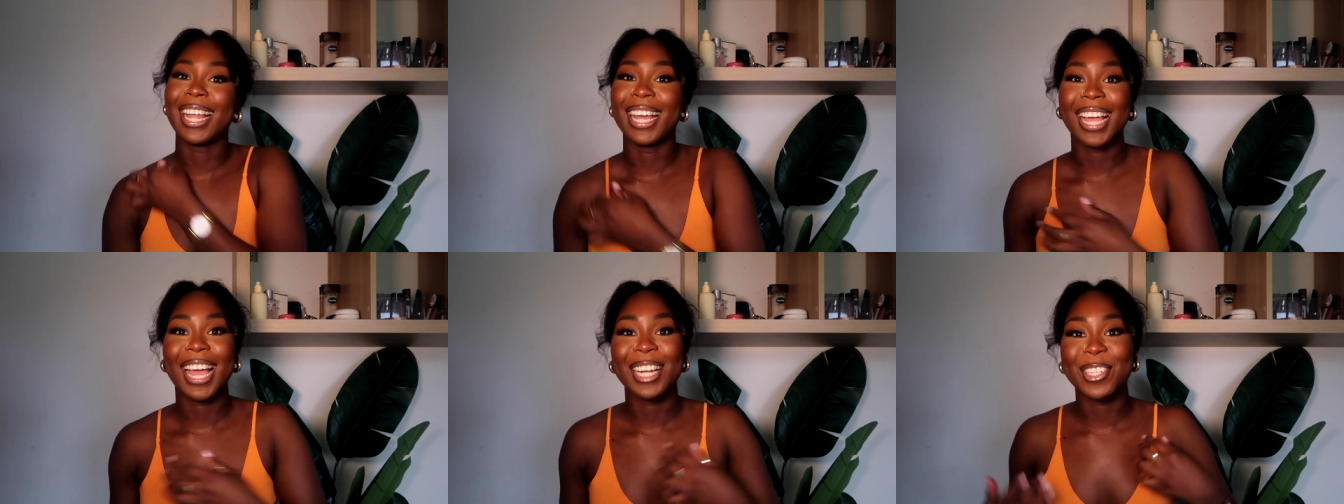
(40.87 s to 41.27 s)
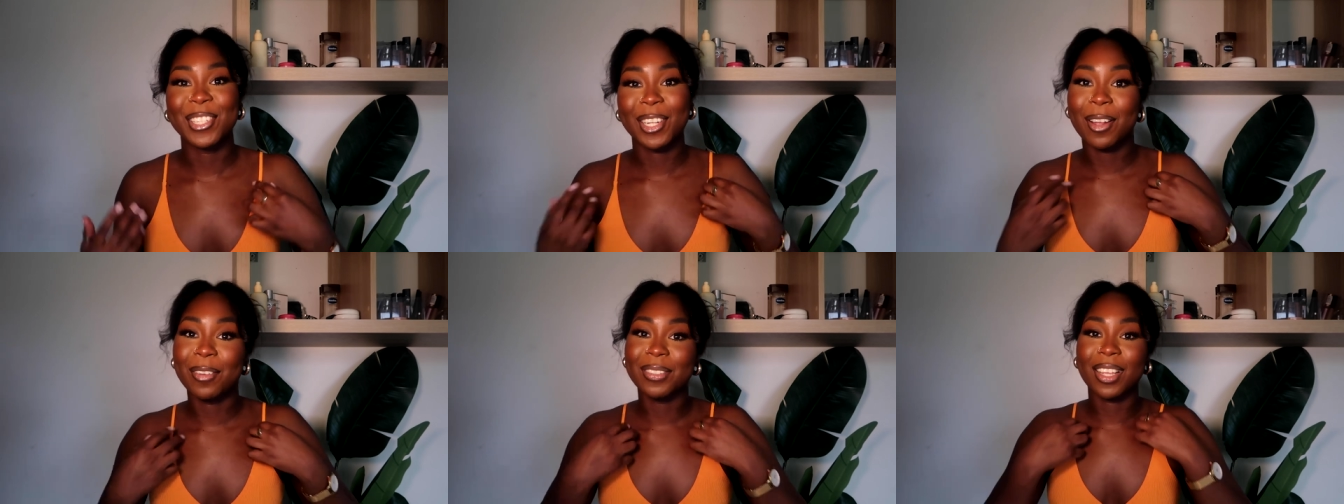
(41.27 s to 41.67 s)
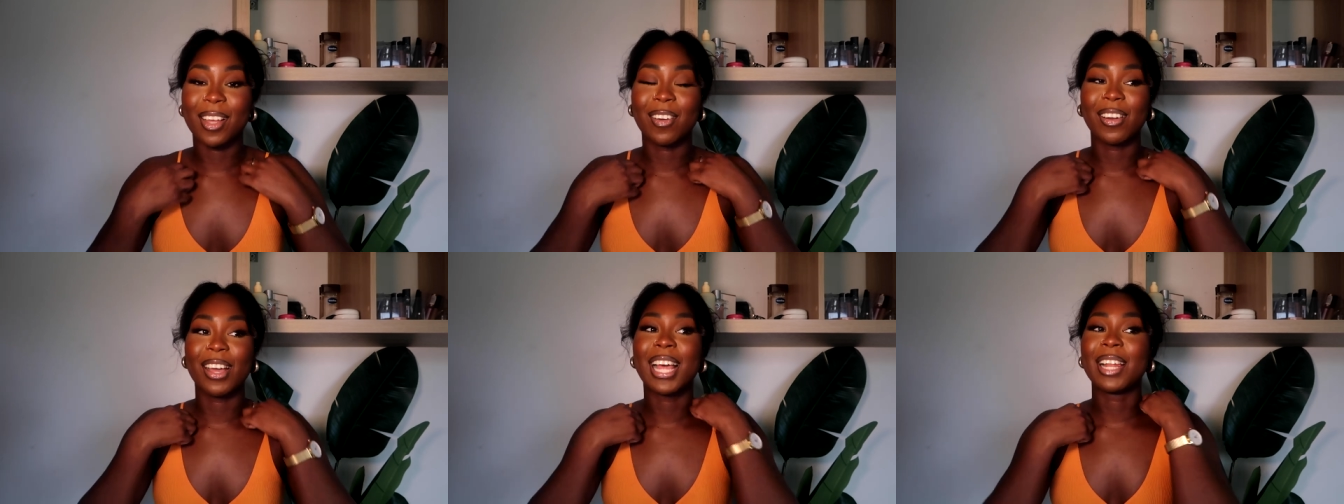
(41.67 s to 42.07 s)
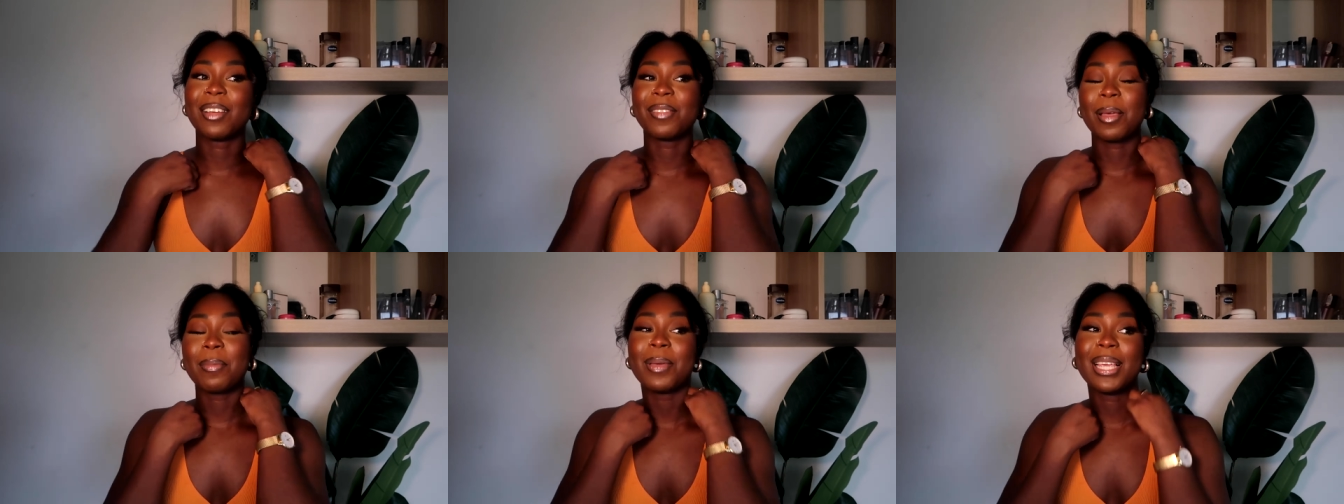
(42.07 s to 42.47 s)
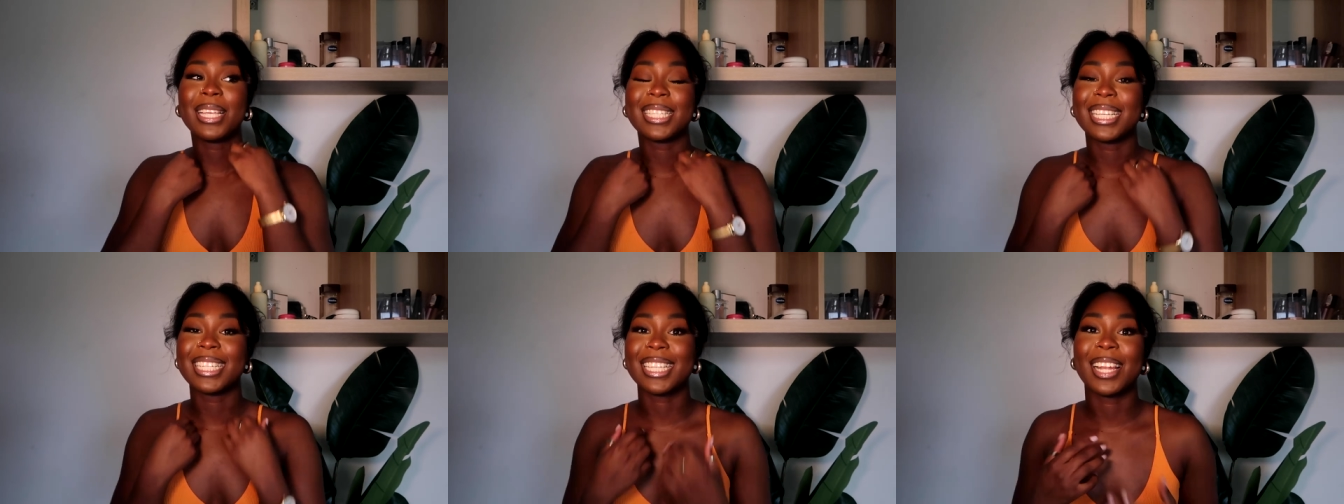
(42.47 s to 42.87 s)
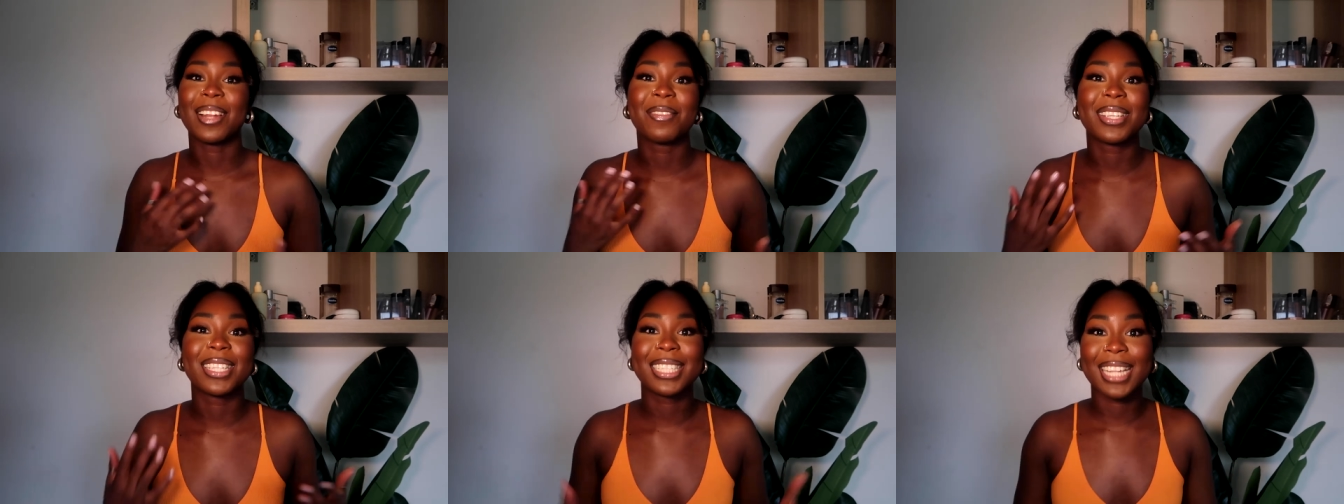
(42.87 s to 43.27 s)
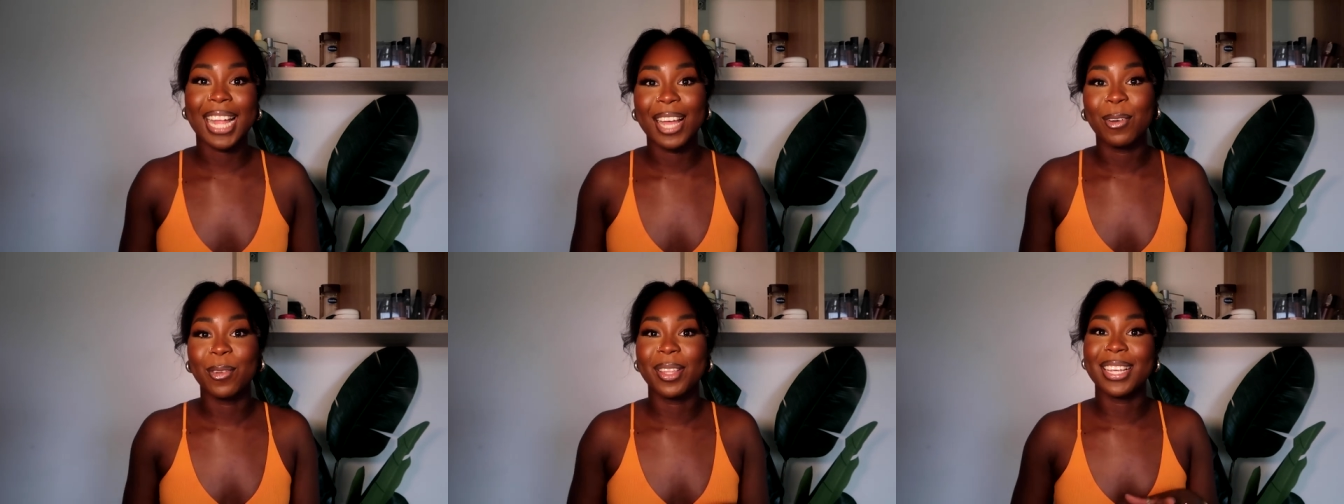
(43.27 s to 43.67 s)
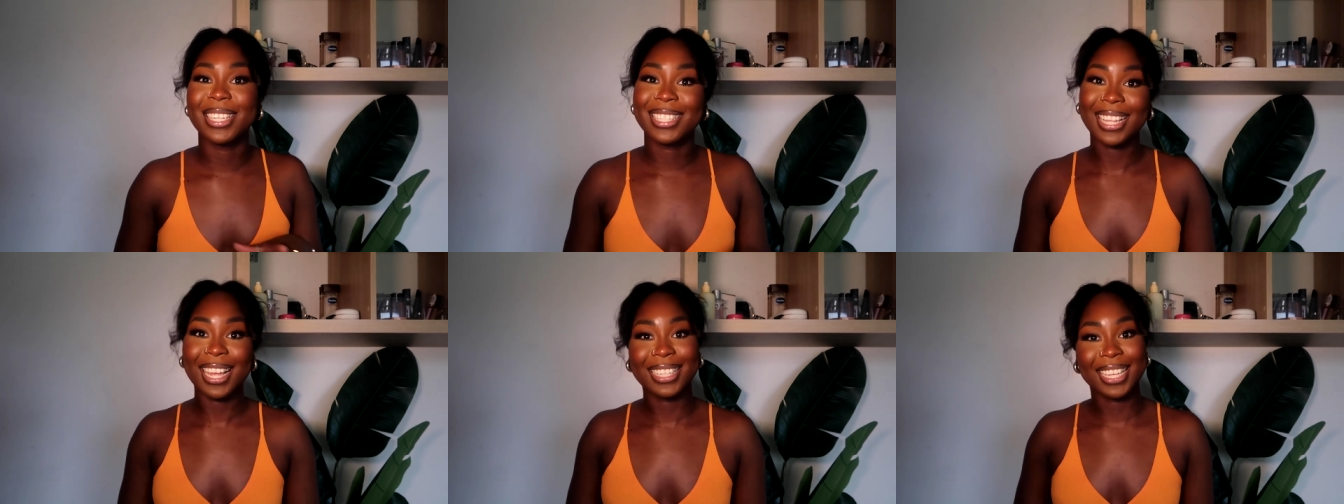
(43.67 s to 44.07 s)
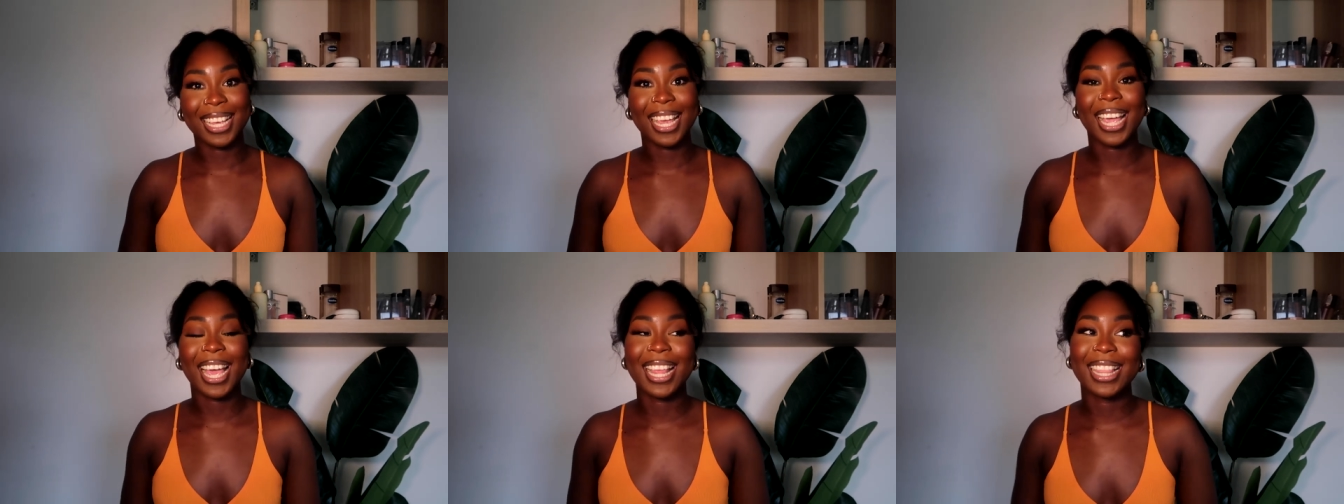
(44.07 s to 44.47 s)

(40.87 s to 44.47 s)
Like I just love Zara, I love their pieces, I love the style, the aesthetic.